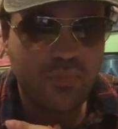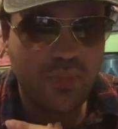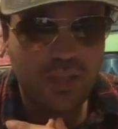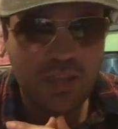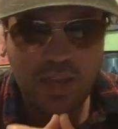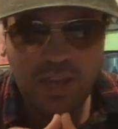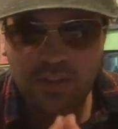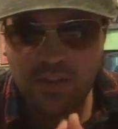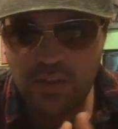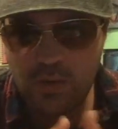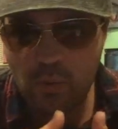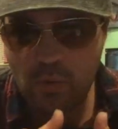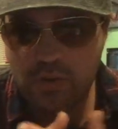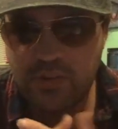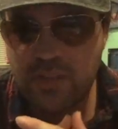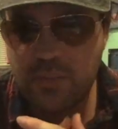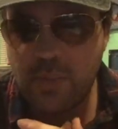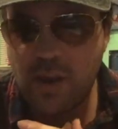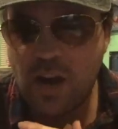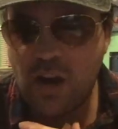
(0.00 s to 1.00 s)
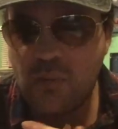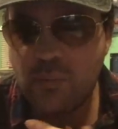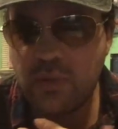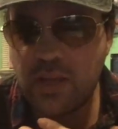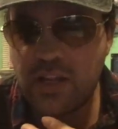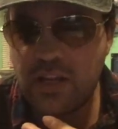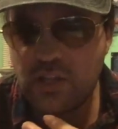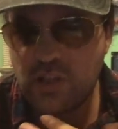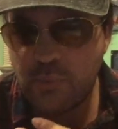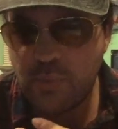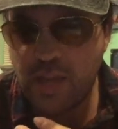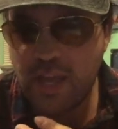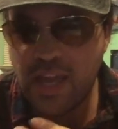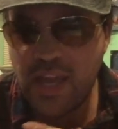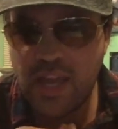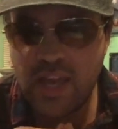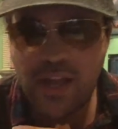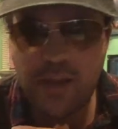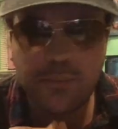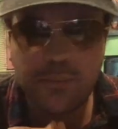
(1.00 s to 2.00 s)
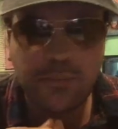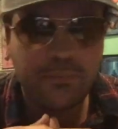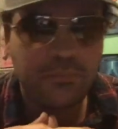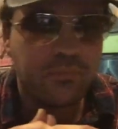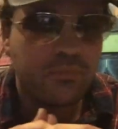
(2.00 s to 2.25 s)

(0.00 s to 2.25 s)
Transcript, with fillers: he has he works at the power plant in Japan.